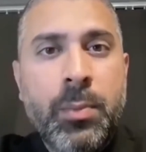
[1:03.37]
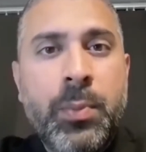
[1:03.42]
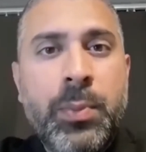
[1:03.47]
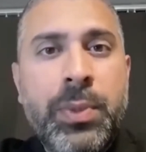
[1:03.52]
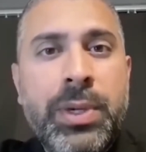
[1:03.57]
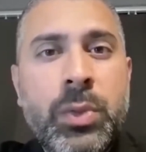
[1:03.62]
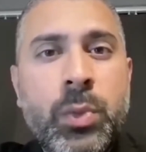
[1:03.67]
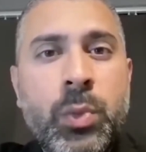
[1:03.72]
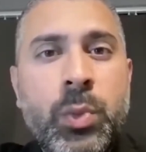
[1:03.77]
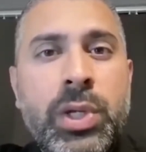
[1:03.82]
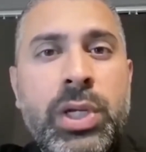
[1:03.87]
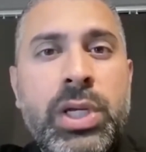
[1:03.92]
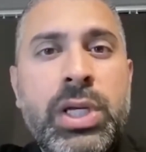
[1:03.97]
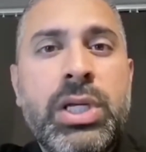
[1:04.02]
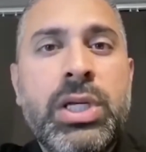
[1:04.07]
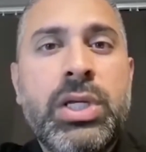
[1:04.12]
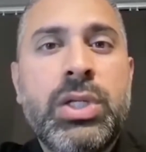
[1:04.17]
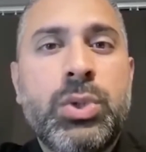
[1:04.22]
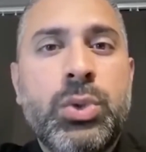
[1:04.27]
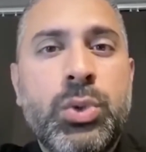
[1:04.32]
But
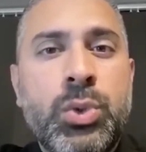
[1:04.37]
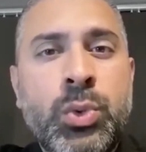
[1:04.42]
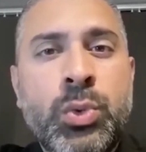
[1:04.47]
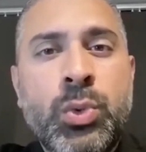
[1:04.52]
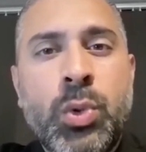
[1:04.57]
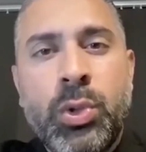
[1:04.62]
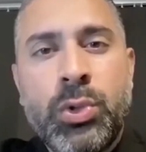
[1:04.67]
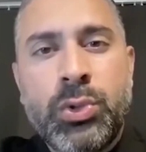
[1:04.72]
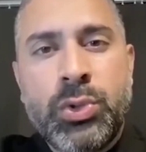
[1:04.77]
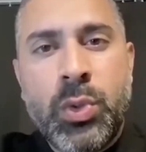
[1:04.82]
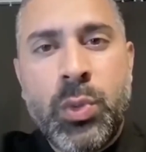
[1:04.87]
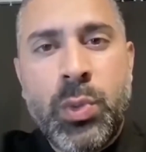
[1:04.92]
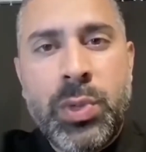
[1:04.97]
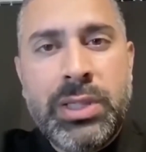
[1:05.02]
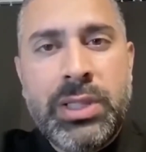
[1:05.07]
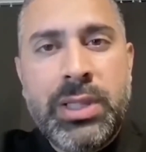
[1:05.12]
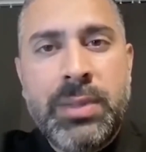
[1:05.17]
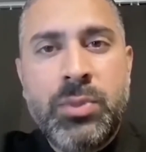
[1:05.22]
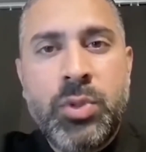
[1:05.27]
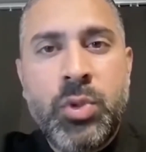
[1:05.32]
we do also
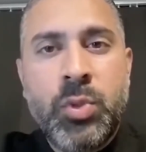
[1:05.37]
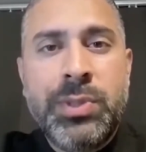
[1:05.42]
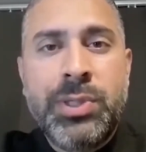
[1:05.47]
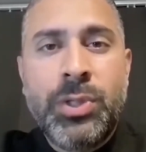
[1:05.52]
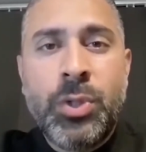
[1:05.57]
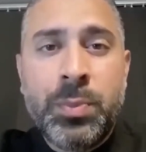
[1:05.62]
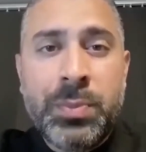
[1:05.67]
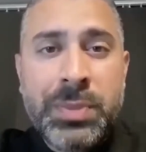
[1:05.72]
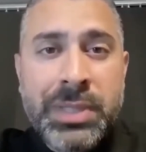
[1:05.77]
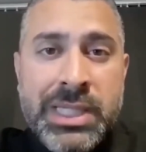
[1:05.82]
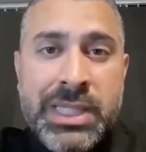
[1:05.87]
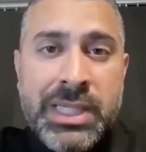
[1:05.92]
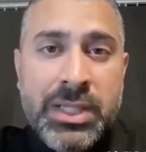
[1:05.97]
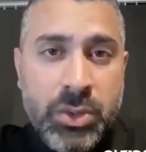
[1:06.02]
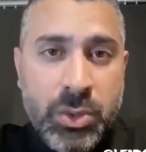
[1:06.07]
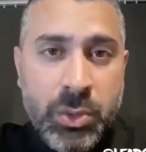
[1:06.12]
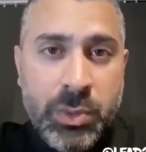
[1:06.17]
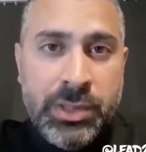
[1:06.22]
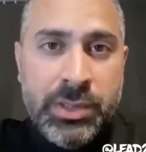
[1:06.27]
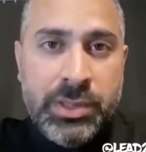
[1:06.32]
want them to be
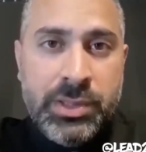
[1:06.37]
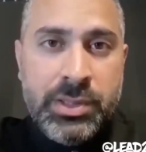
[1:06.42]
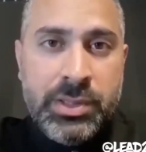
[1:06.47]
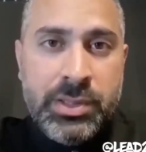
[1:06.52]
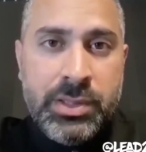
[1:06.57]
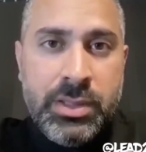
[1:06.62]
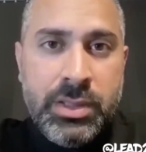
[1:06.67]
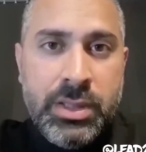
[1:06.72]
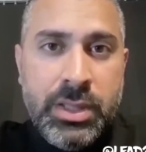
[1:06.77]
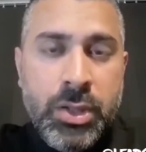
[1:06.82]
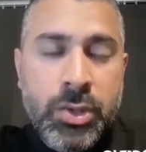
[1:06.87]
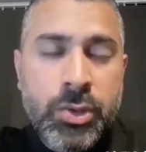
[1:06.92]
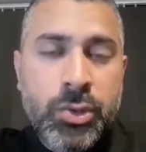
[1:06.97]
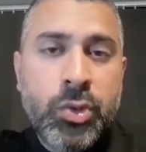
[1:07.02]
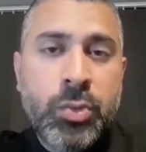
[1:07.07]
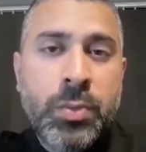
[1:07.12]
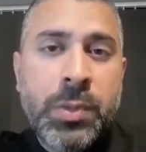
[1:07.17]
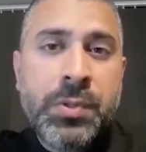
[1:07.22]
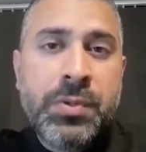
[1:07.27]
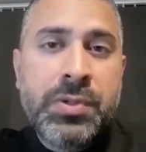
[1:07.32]
obedient to us,
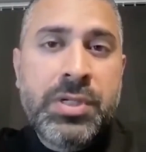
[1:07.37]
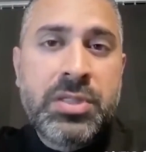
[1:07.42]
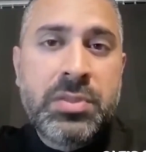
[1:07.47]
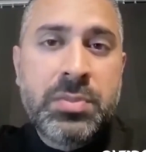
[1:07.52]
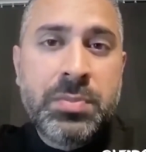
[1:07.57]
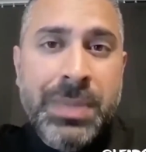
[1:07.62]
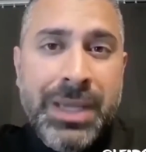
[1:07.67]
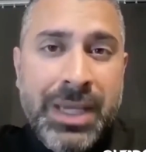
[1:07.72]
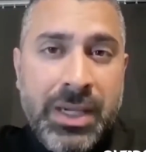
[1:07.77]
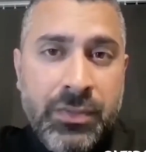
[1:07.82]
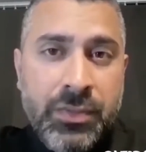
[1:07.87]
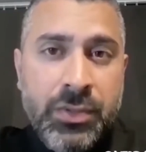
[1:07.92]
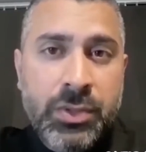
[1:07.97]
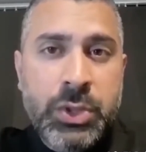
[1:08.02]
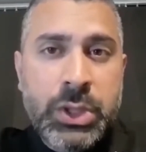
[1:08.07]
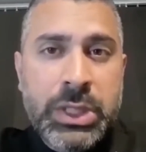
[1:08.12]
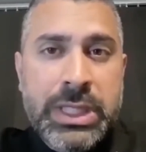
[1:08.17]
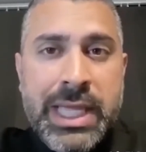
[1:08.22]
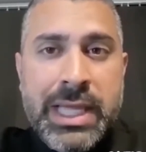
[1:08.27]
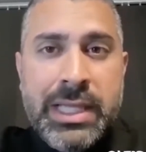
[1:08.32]
to be respectful
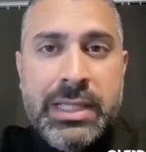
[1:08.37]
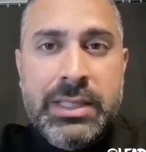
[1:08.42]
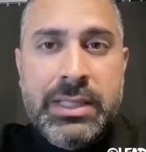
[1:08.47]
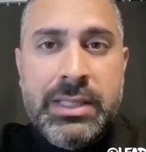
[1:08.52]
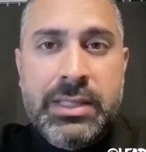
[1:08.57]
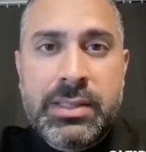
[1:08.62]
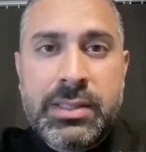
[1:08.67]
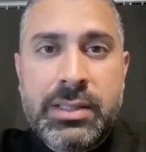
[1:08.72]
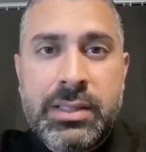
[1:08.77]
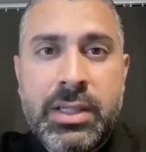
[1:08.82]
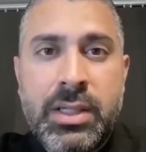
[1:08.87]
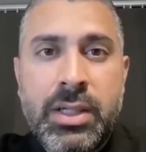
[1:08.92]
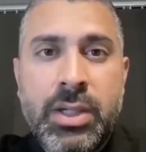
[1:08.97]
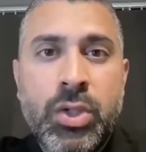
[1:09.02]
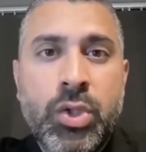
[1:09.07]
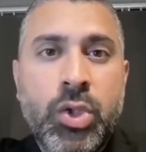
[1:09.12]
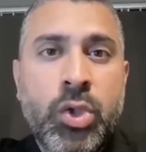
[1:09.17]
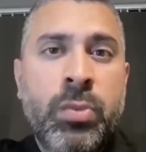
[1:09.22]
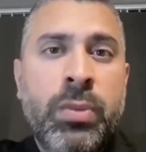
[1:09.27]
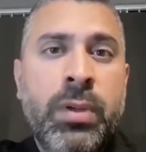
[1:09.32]
to the elders,
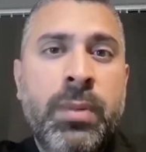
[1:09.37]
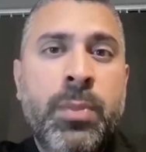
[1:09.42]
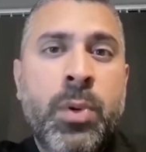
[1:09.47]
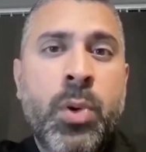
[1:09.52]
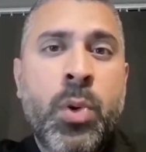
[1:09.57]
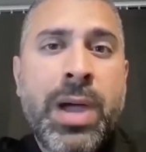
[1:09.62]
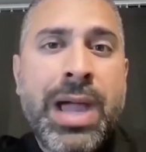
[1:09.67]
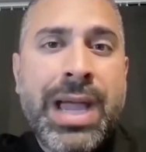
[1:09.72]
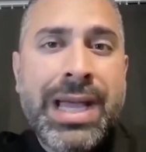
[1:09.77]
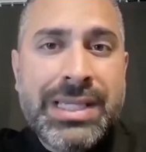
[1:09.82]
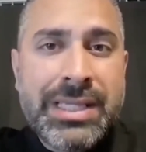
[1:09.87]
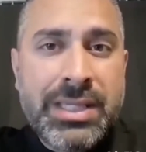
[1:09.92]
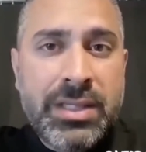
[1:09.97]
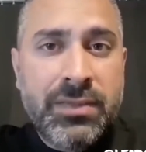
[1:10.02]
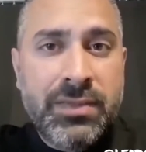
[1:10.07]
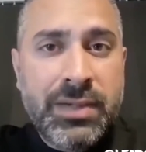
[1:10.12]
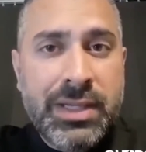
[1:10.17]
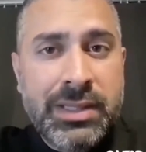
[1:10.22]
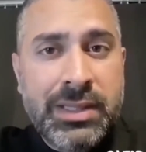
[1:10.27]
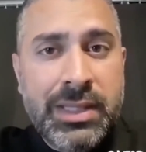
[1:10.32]
to be
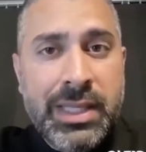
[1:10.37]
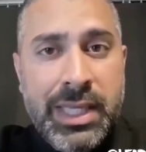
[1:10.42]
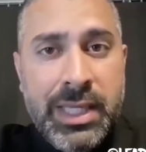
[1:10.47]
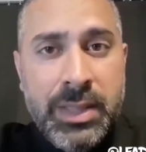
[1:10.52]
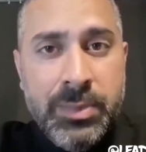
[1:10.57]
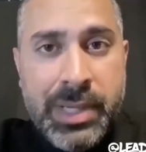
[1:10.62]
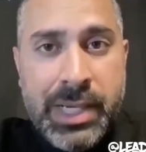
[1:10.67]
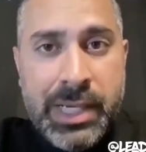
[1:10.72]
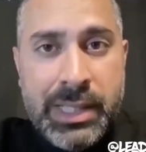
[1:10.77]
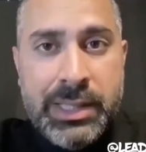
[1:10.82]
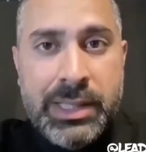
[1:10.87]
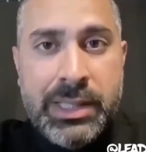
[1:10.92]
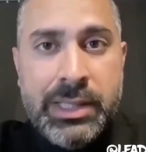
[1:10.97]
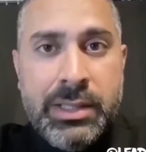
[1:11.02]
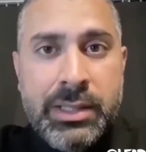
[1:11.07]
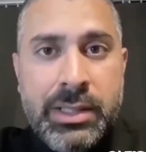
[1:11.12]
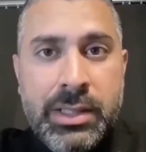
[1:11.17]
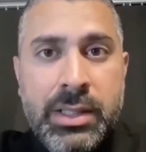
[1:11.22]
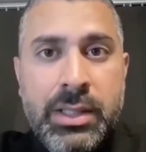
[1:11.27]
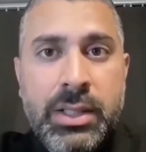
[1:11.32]
proactive in the ibadah,
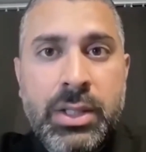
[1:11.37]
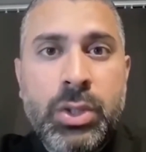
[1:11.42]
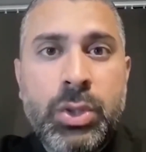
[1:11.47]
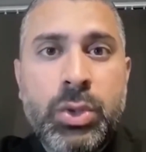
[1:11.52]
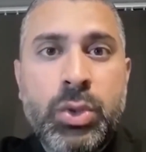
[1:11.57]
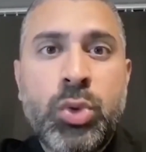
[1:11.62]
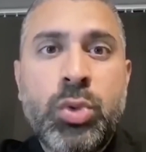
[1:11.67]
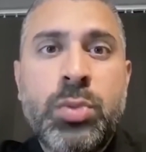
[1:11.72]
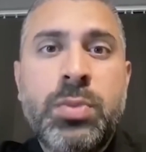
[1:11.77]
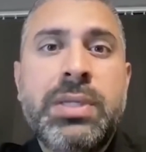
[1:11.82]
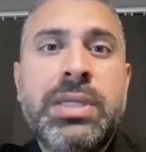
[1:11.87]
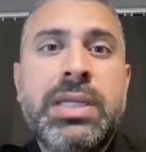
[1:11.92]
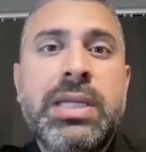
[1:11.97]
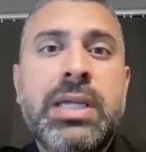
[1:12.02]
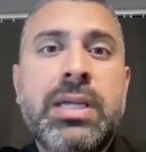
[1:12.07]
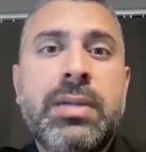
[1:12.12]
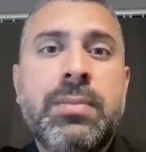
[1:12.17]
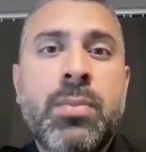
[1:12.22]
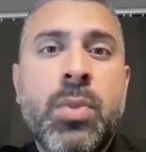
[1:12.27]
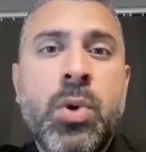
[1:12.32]
to
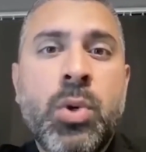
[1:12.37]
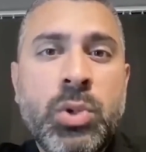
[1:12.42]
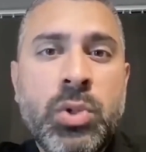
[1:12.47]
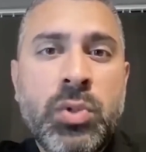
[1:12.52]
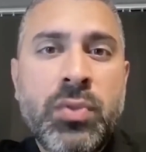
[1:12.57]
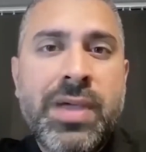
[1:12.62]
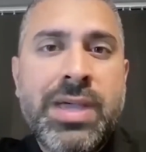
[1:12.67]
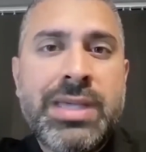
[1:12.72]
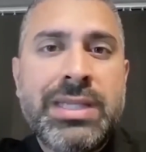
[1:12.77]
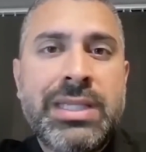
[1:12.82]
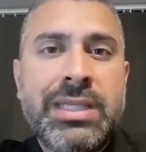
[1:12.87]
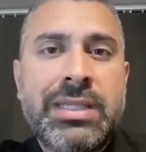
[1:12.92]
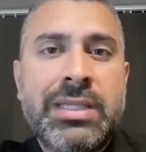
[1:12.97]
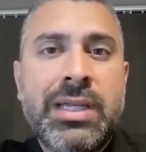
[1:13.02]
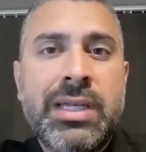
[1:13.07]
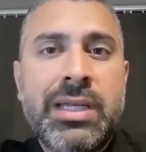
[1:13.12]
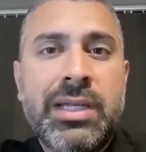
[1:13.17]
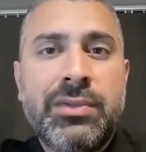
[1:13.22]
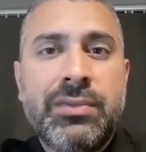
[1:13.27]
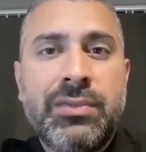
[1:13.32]
be motivated
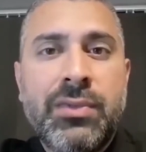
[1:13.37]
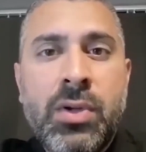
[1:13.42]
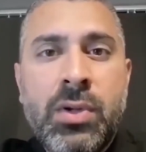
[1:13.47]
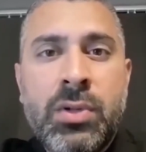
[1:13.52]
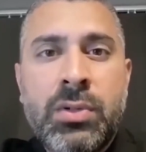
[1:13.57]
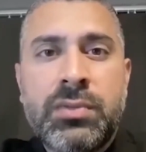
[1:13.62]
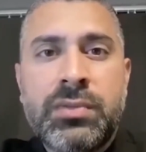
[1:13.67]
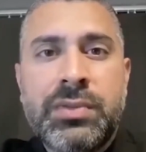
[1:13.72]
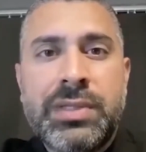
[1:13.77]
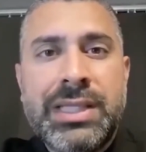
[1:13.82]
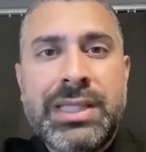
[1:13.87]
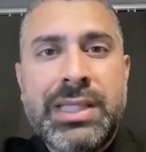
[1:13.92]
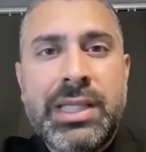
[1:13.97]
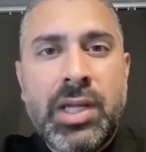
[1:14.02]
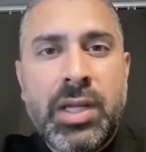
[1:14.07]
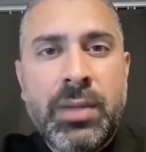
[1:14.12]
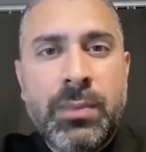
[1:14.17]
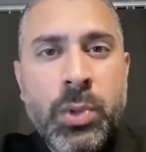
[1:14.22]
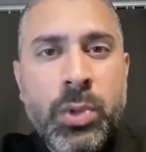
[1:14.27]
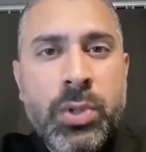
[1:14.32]
and involved in the
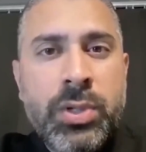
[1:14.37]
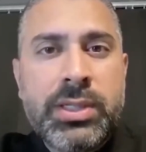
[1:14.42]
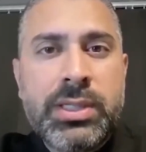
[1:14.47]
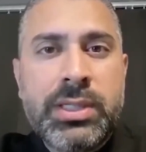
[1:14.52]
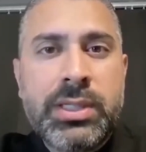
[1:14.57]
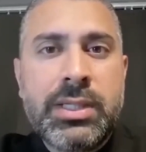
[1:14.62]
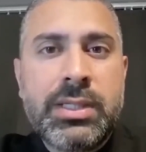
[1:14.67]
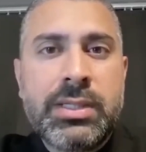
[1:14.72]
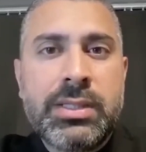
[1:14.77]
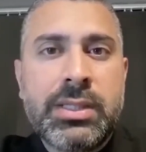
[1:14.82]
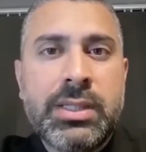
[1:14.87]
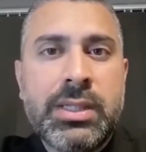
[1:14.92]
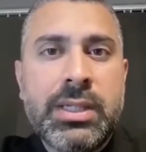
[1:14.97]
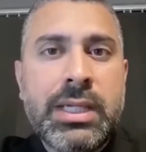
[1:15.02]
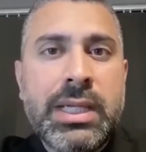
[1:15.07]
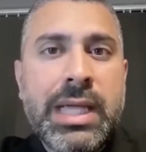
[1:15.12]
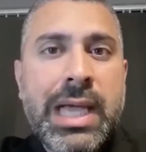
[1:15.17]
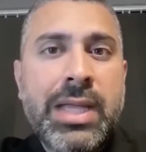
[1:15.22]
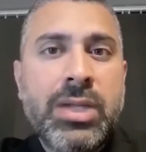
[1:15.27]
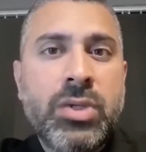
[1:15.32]
communities,
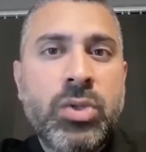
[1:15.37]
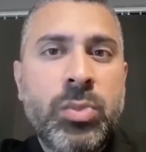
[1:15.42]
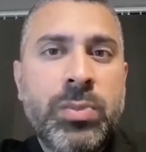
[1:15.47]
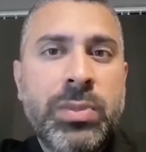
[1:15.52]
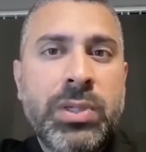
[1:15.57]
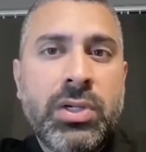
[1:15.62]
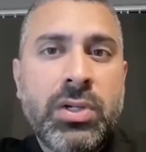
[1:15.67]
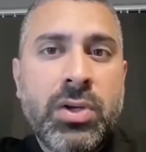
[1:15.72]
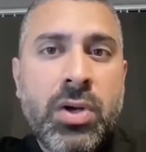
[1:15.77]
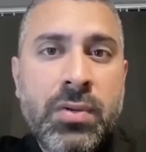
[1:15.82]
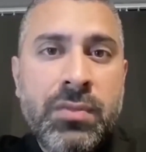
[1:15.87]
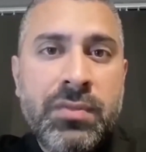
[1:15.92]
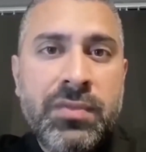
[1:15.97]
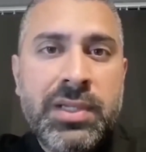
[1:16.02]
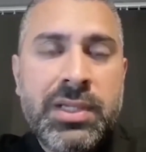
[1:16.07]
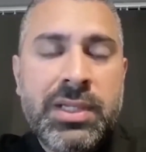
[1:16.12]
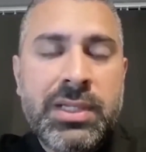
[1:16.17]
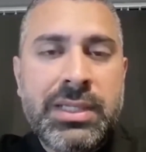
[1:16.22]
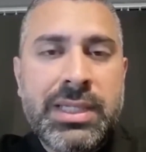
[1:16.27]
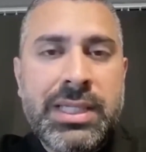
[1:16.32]
and to be
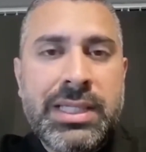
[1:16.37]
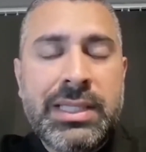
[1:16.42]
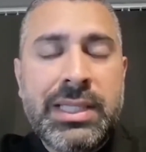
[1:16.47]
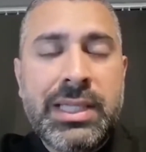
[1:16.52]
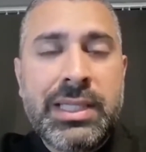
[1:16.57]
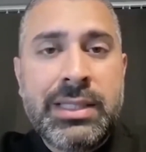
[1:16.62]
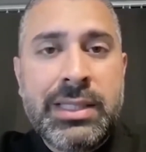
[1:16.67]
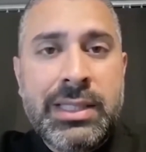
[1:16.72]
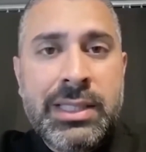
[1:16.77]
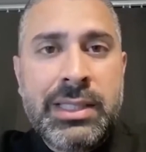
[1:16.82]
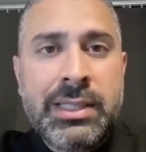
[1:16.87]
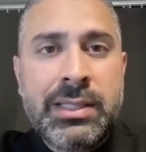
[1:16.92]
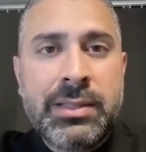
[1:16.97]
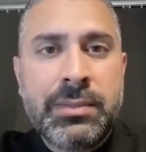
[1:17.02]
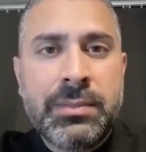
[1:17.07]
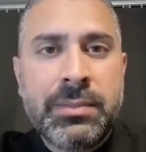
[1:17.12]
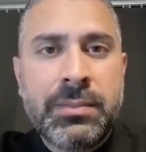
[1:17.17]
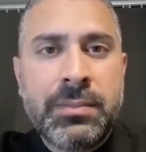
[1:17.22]
confident in their deen.